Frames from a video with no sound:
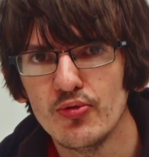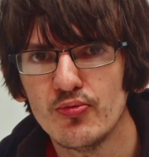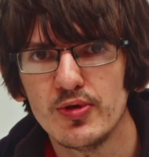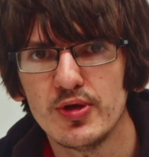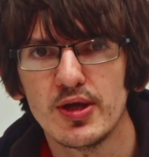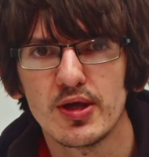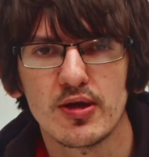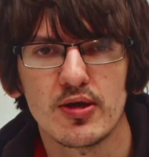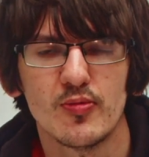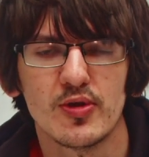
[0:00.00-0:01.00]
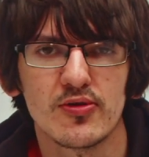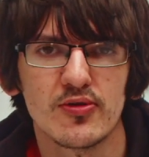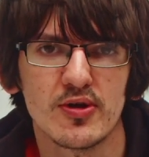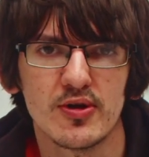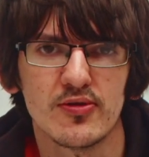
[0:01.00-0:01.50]
the incoming
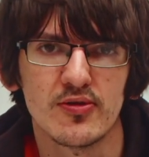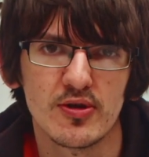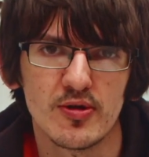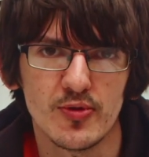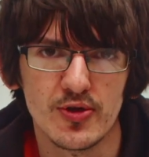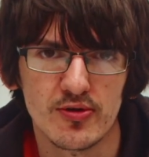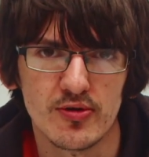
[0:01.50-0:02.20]
tide comes to.